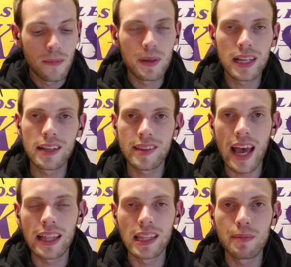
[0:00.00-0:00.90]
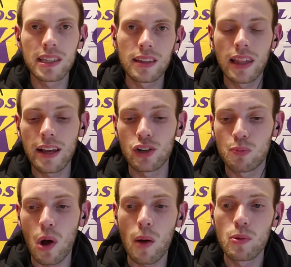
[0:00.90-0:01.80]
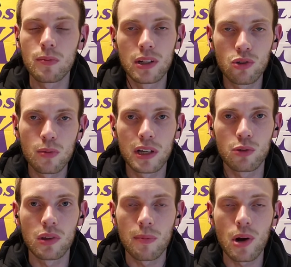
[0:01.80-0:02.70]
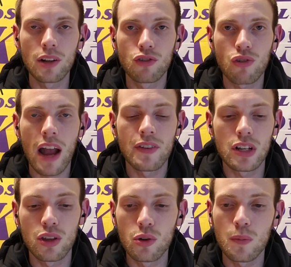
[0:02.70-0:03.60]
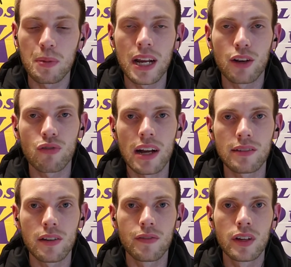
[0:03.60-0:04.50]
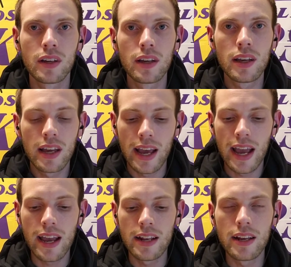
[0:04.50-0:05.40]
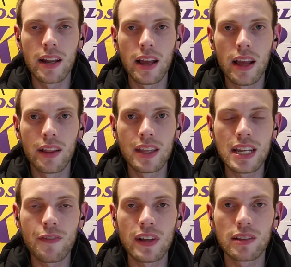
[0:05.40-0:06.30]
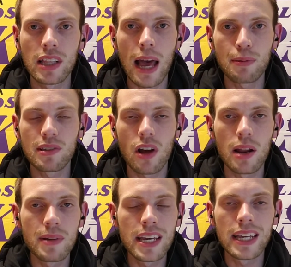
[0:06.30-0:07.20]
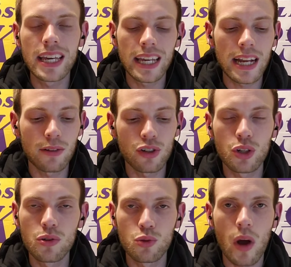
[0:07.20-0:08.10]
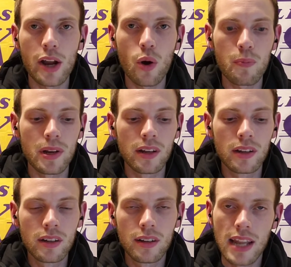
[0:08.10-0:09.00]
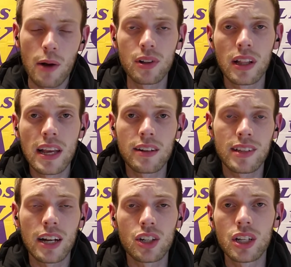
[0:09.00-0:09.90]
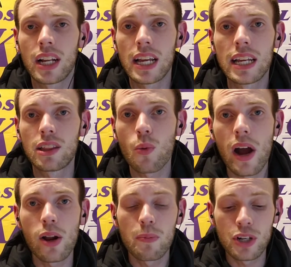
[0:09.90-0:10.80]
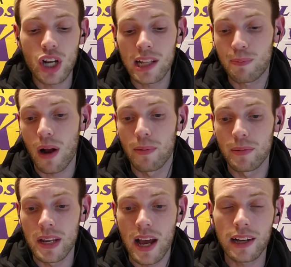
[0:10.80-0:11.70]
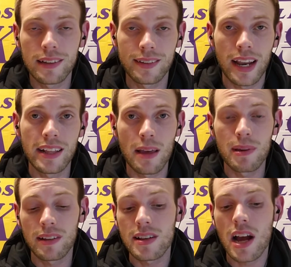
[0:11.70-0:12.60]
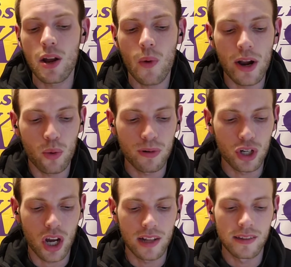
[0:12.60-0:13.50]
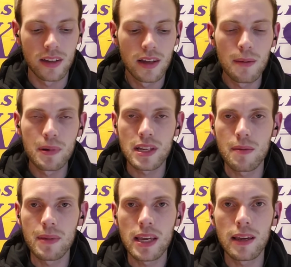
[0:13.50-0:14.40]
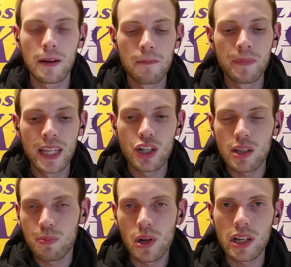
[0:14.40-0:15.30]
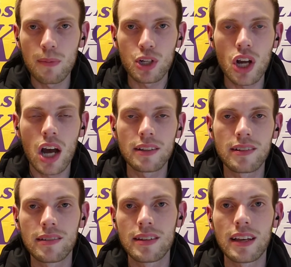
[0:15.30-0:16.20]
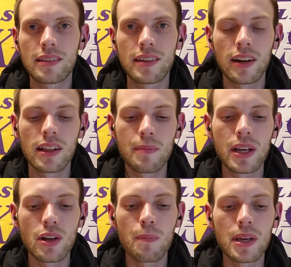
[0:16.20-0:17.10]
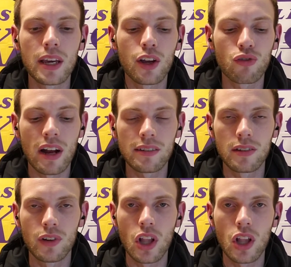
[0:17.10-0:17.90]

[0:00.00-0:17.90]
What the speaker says: Because that limits the Lakers' ball movement too, because when LeBron's driving to the hoop, being aggressive, and the defense collapses on him, he can kick it out to shooters wide open. Now, are the Lakers actually going to hit their wide open shots? Probably not, because tonight they missed a ton of wide open shots. But to me, just putting up shots doesn't necessarily mean you're being aggressive.